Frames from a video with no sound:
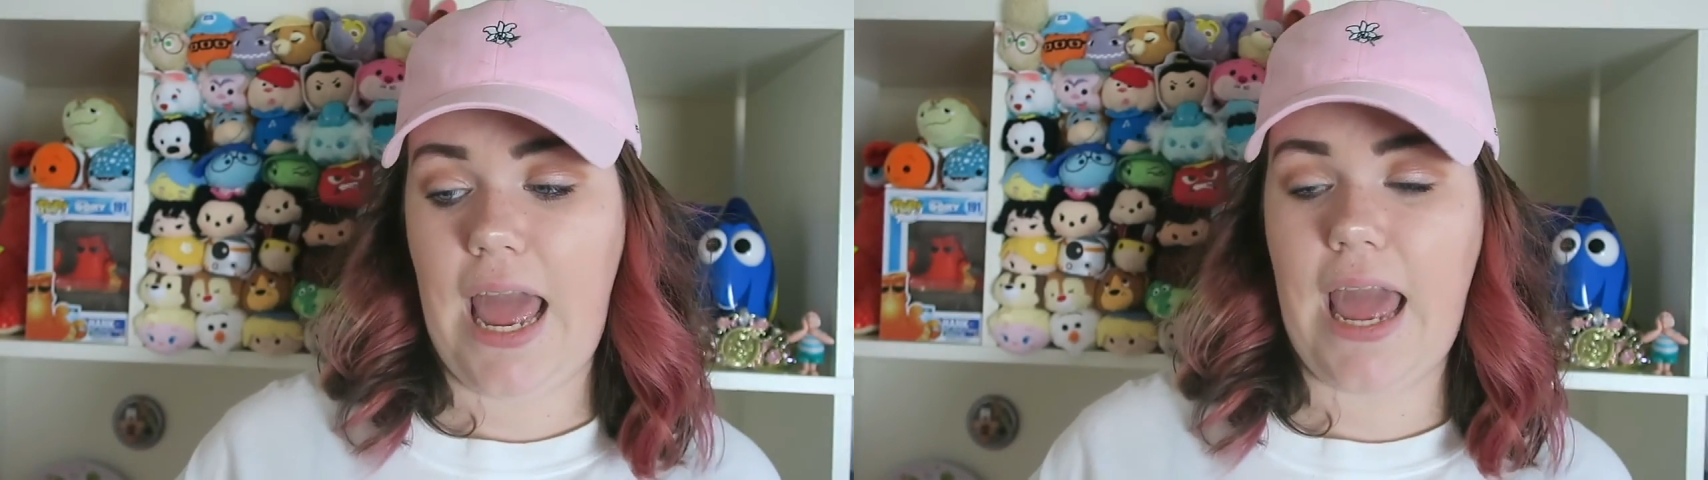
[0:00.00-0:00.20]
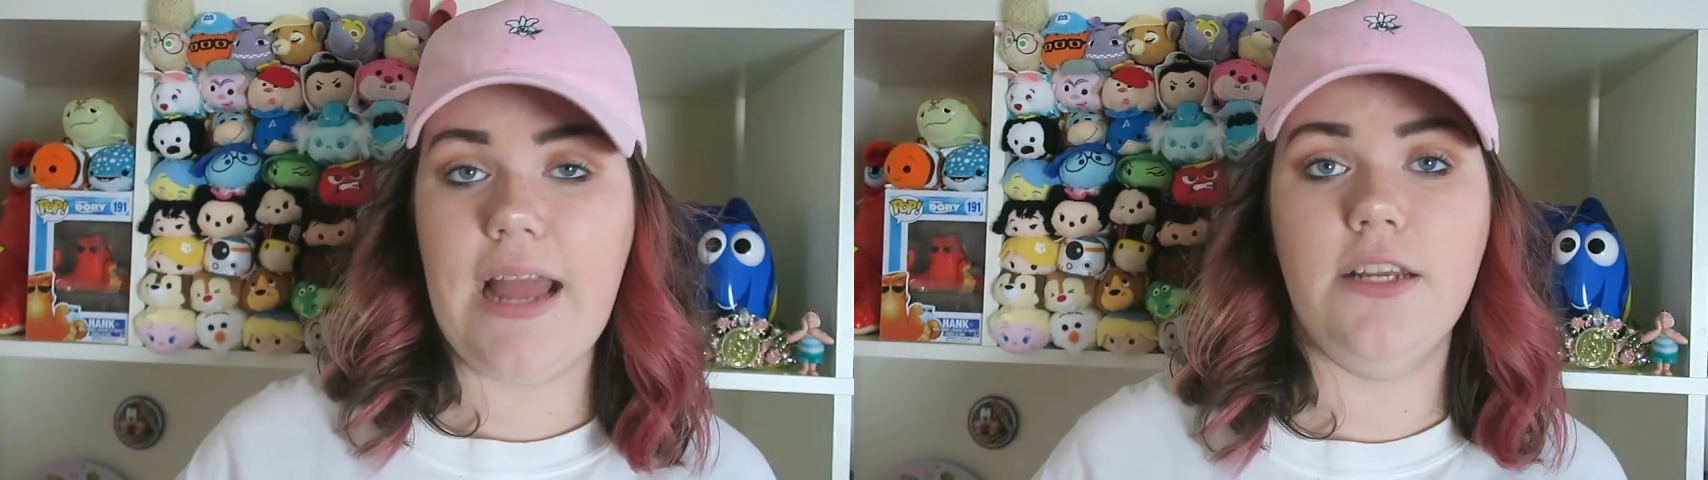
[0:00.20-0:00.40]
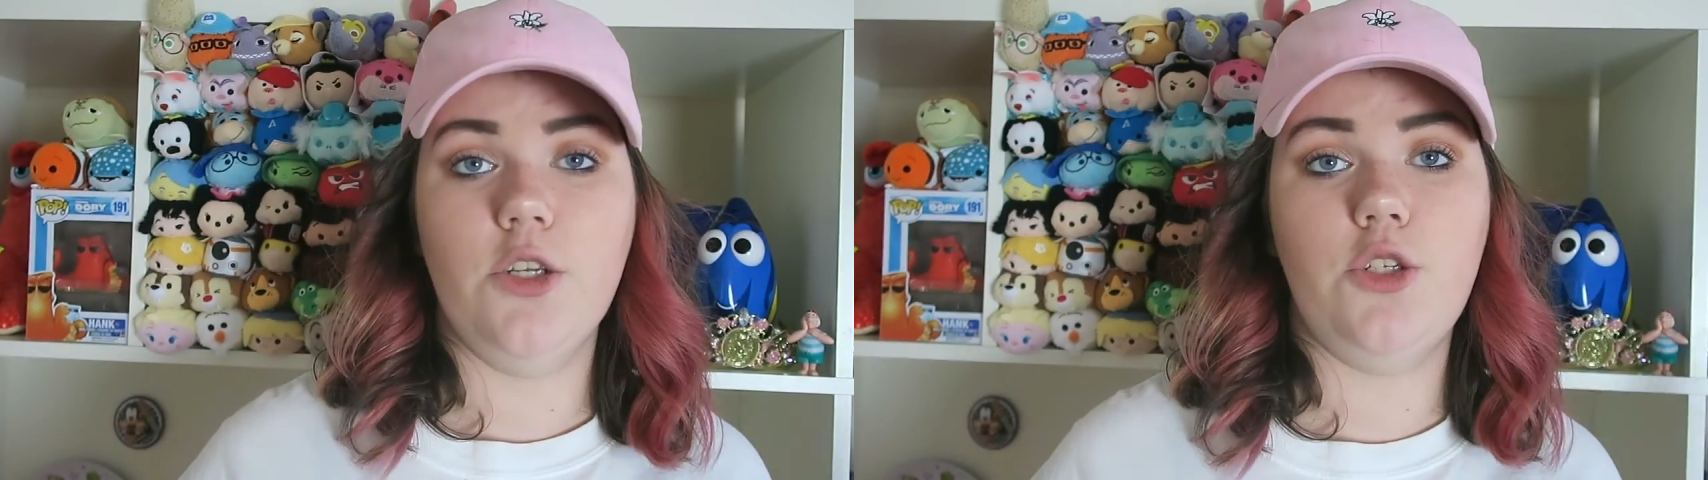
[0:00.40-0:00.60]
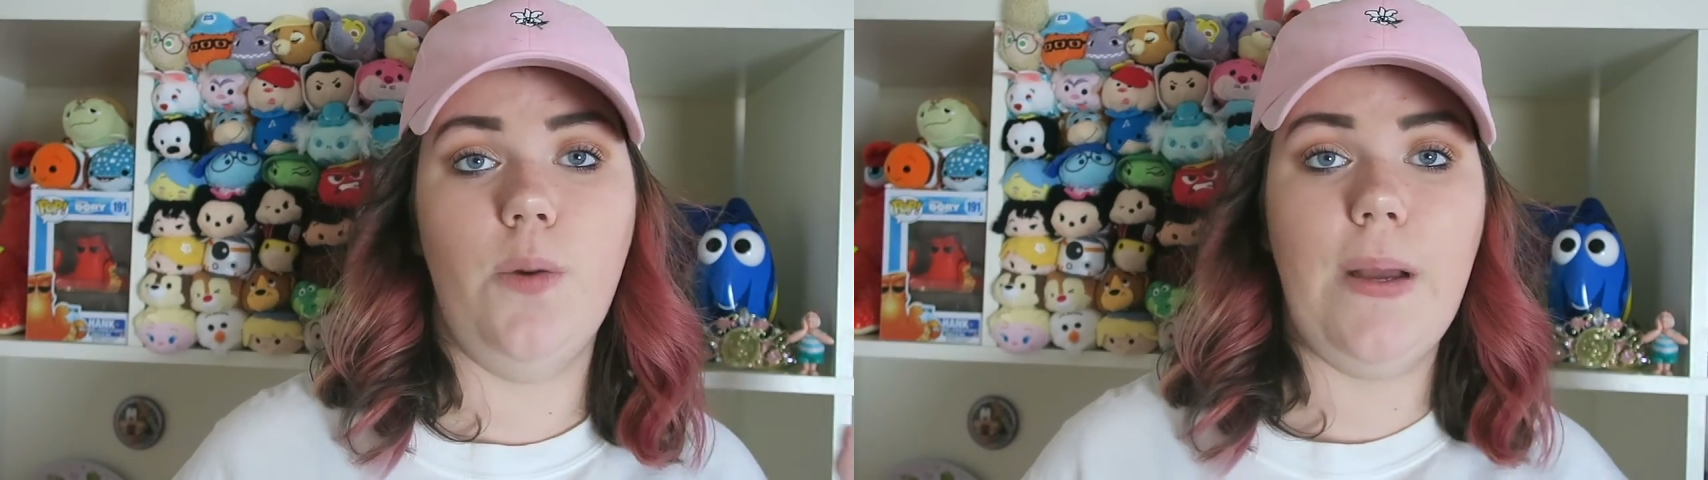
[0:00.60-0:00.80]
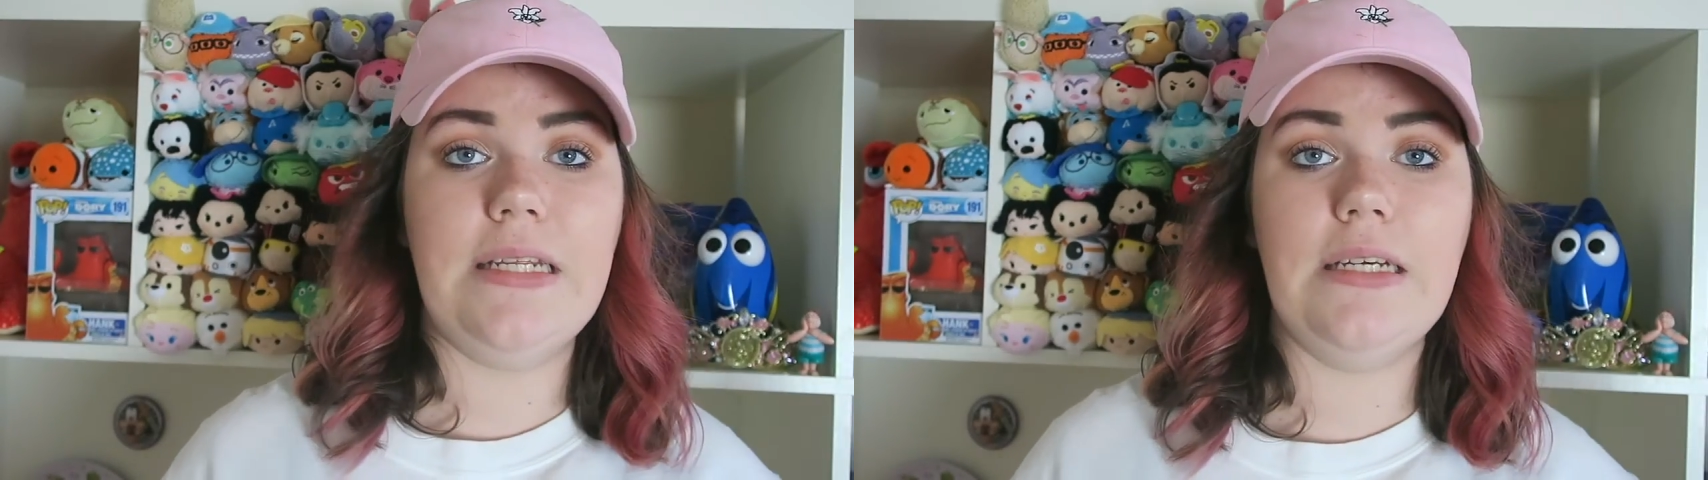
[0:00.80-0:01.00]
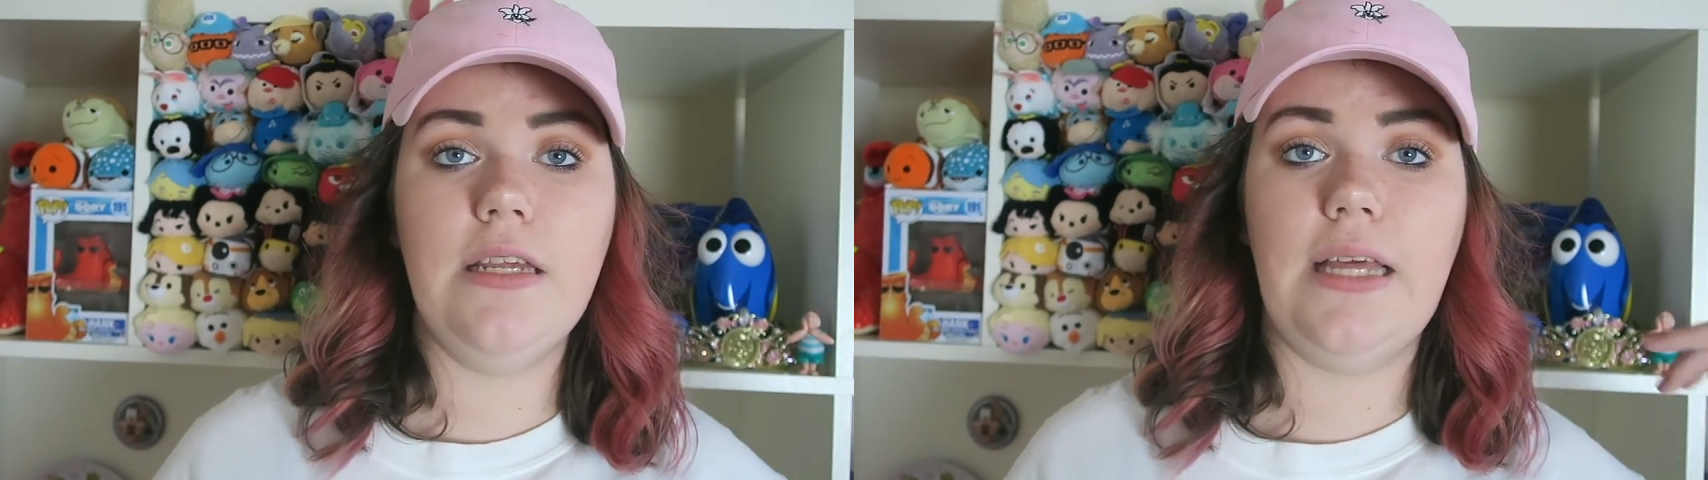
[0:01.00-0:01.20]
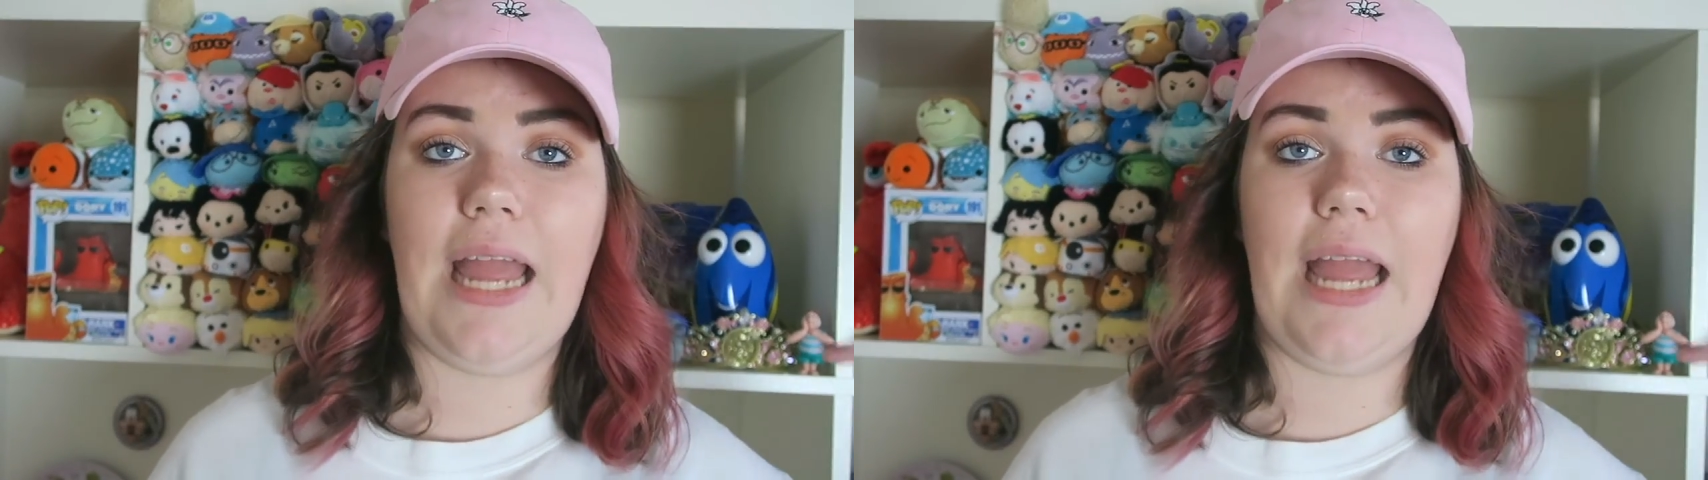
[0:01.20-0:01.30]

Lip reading: And so basically the